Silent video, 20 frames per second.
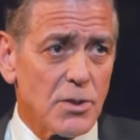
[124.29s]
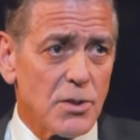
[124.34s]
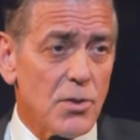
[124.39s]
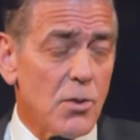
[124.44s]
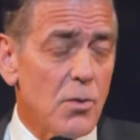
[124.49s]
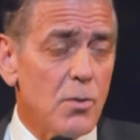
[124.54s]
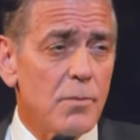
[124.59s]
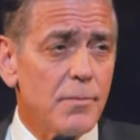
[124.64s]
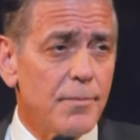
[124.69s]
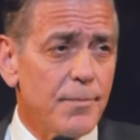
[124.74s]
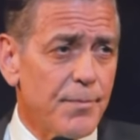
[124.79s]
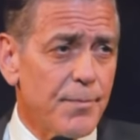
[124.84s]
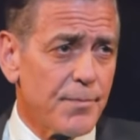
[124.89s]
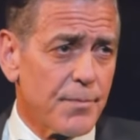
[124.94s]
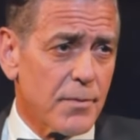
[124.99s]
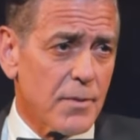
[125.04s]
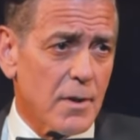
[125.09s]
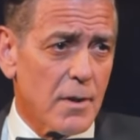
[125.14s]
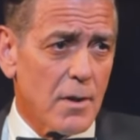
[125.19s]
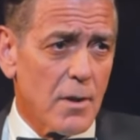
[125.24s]
can do.
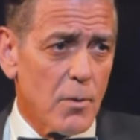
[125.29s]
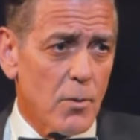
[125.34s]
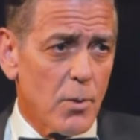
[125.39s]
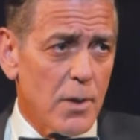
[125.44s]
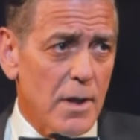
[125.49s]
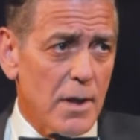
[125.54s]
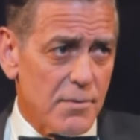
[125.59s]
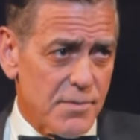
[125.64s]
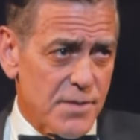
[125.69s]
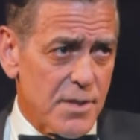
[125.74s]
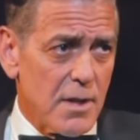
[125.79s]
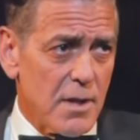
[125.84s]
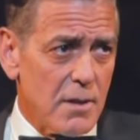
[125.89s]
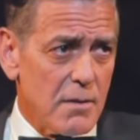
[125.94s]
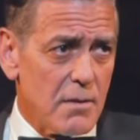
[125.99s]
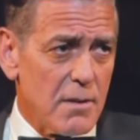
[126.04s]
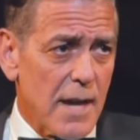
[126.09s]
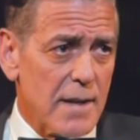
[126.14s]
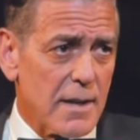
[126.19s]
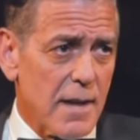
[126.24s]
We have
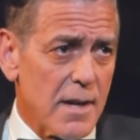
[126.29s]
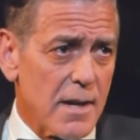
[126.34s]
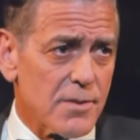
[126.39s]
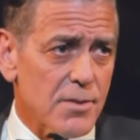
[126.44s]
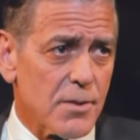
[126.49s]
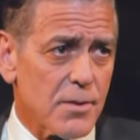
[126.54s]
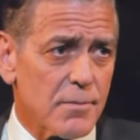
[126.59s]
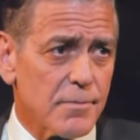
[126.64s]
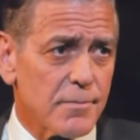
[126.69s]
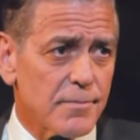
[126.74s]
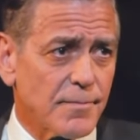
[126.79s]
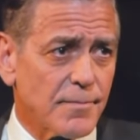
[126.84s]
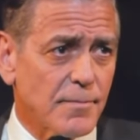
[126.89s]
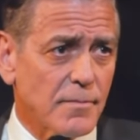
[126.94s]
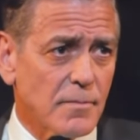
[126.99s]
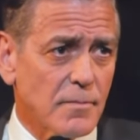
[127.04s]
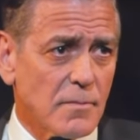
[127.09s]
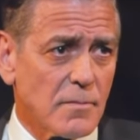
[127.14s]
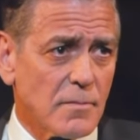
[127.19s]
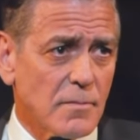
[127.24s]
seen that answer.
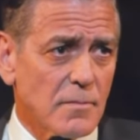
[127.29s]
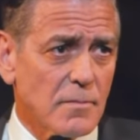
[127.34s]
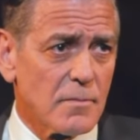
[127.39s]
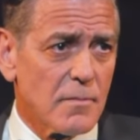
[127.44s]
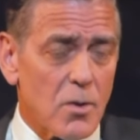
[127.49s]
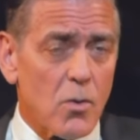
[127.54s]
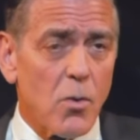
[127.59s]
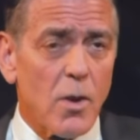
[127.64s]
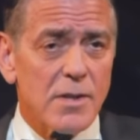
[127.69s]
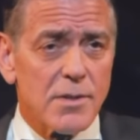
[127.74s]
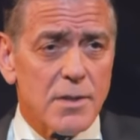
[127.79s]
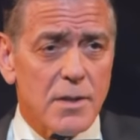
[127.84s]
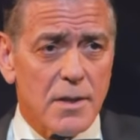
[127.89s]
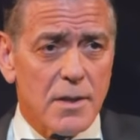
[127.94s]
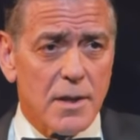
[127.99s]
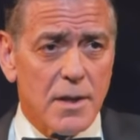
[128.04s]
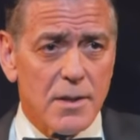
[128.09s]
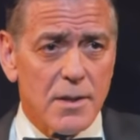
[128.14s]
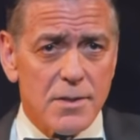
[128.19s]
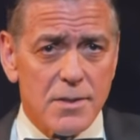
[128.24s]
The
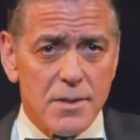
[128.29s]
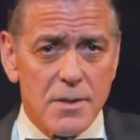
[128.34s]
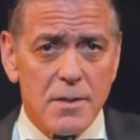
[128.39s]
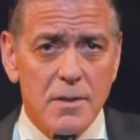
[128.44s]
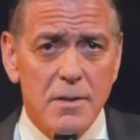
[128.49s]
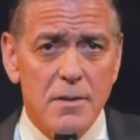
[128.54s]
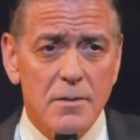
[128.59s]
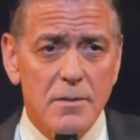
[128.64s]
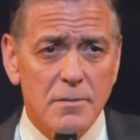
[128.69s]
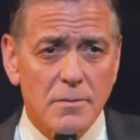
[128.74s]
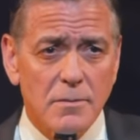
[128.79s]
question is,